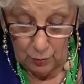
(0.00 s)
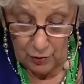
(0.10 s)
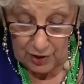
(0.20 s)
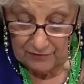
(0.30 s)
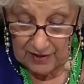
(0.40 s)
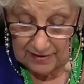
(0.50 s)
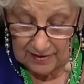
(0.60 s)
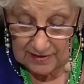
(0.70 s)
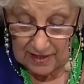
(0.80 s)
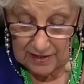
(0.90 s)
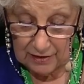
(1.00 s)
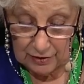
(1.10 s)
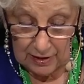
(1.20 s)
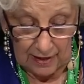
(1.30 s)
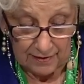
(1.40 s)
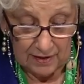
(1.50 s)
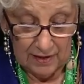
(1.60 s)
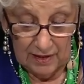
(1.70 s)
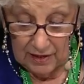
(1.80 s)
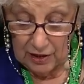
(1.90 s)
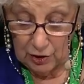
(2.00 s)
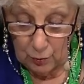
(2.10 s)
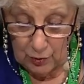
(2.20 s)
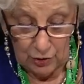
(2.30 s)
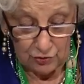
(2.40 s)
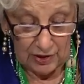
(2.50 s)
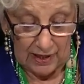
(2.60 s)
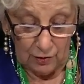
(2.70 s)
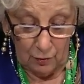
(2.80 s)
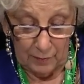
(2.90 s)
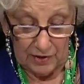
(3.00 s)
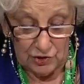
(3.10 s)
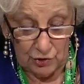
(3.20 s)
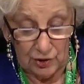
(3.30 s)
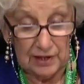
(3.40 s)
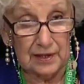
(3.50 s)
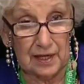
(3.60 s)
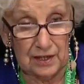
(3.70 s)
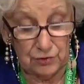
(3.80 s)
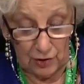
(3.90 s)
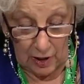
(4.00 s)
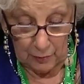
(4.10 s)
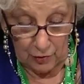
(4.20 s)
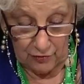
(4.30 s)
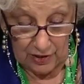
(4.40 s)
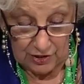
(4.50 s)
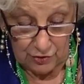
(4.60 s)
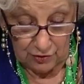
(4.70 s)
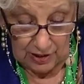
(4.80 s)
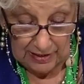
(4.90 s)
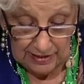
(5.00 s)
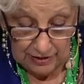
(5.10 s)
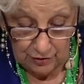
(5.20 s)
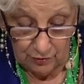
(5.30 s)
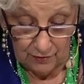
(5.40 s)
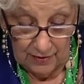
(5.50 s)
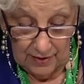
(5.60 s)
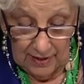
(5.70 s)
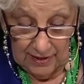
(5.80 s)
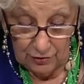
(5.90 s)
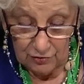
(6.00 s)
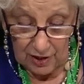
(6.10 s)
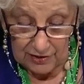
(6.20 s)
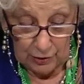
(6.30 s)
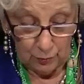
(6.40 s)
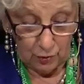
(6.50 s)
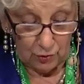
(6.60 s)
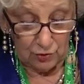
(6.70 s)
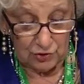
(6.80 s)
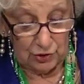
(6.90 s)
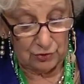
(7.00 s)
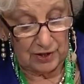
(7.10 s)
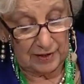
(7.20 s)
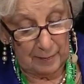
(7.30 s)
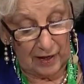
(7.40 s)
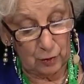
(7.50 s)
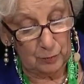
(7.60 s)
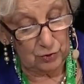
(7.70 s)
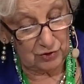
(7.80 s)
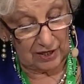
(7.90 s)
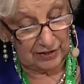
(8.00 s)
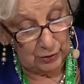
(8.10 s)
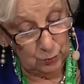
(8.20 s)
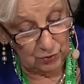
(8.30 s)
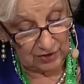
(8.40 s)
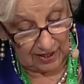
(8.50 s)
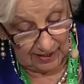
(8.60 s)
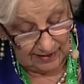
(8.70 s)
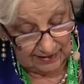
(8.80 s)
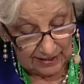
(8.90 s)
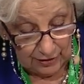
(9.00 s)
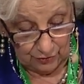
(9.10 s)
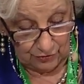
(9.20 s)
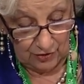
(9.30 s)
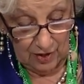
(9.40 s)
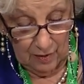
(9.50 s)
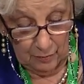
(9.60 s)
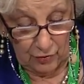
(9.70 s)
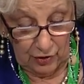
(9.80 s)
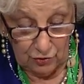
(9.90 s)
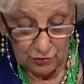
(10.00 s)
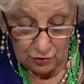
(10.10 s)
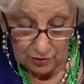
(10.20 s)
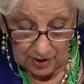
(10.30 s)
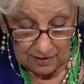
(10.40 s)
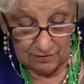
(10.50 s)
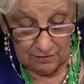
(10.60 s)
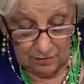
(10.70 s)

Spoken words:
to ensure the, our identity that are included or stated under the Convention for the Right of Children.